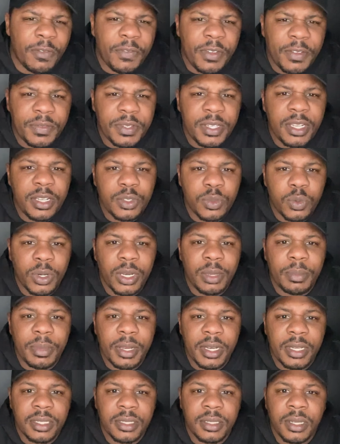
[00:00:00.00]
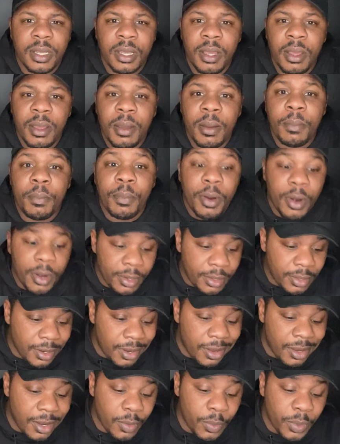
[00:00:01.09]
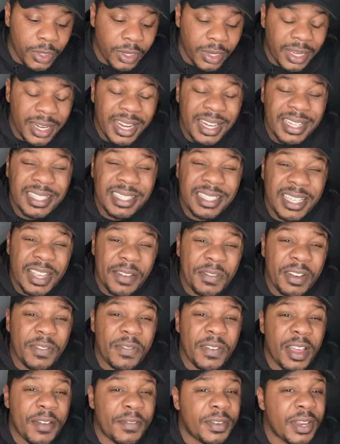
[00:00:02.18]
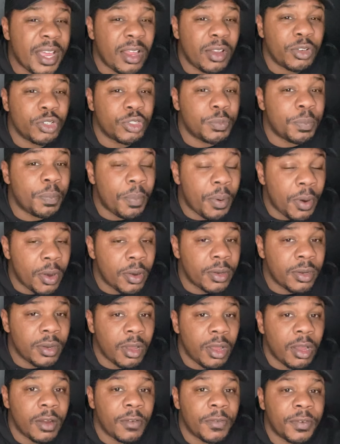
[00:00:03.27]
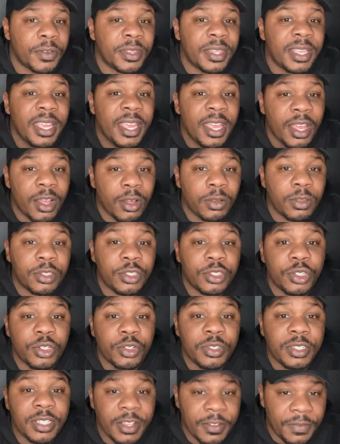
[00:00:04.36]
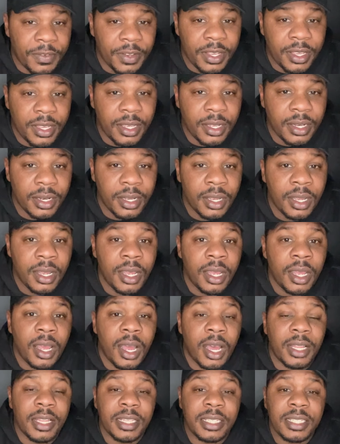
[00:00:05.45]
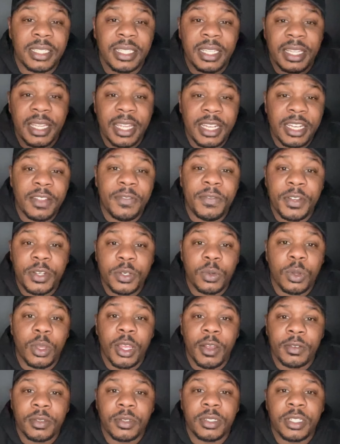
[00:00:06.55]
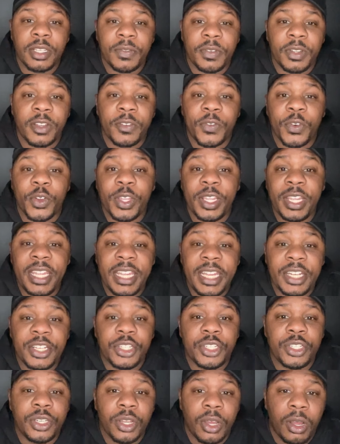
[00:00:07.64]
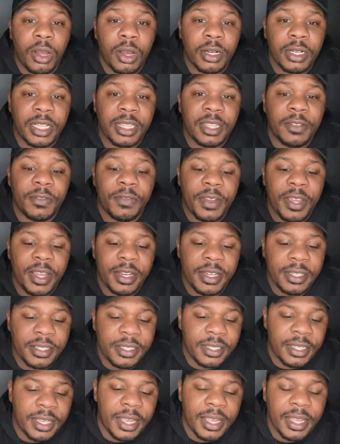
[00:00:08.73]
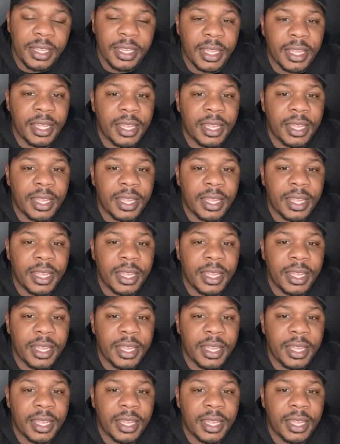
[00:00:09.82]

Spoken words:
15-20 minutes per dog, and we're looking at $75 per dog for the health certificate. This is the individual health certificate for each dog that the vet is saying